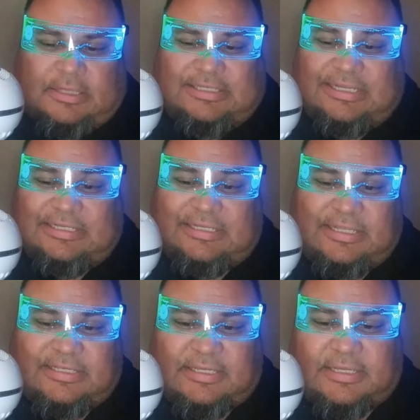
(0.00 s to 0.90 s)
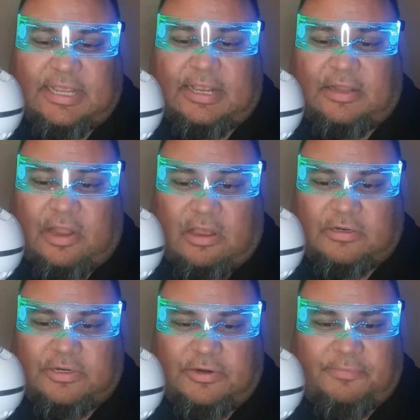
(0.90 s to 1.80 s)
Since this is a
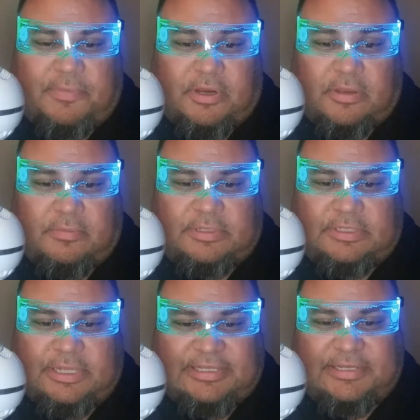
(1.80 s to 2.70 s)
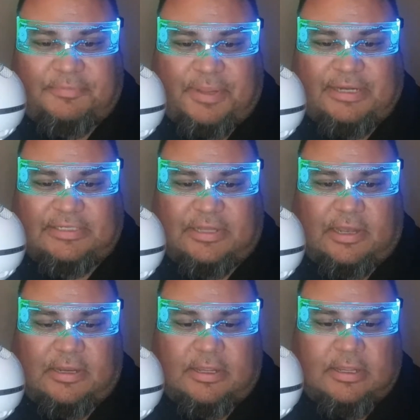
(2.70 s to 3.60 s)
long-term decent penny
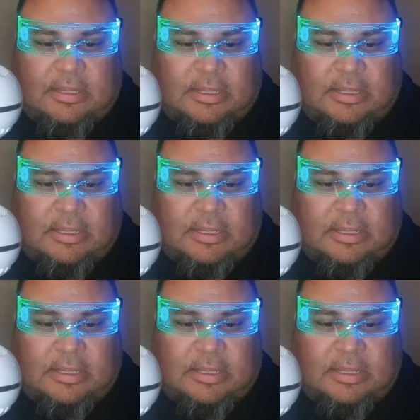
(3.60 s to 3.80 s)
stock,